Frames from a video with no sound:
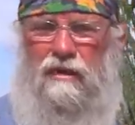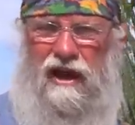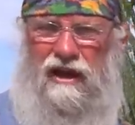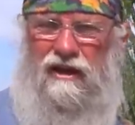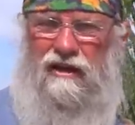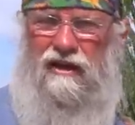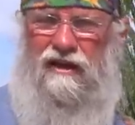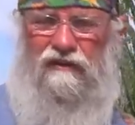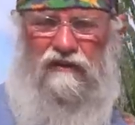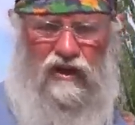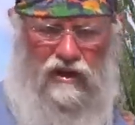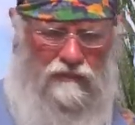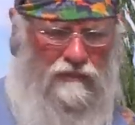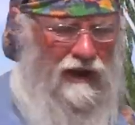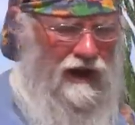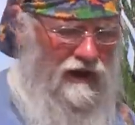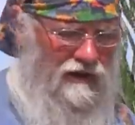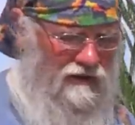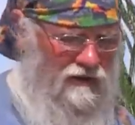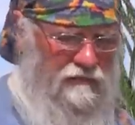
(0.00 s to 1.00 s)
if
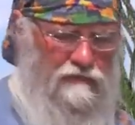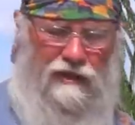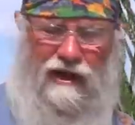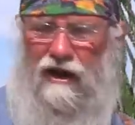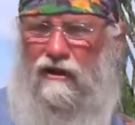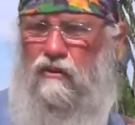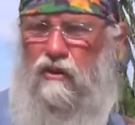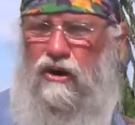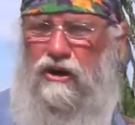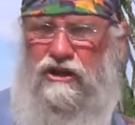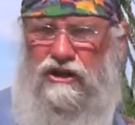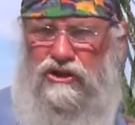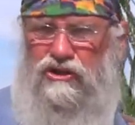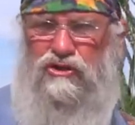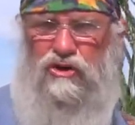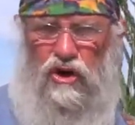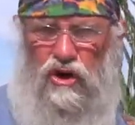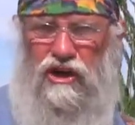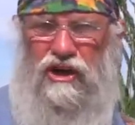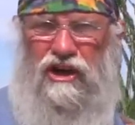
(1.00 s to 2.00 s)
the power is
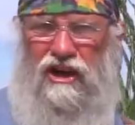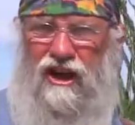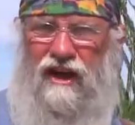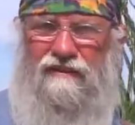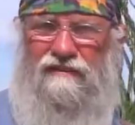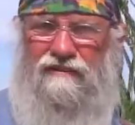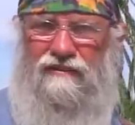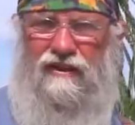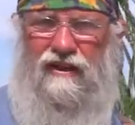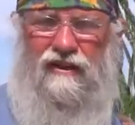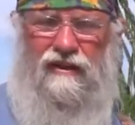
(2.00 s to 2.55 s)
dirty enough.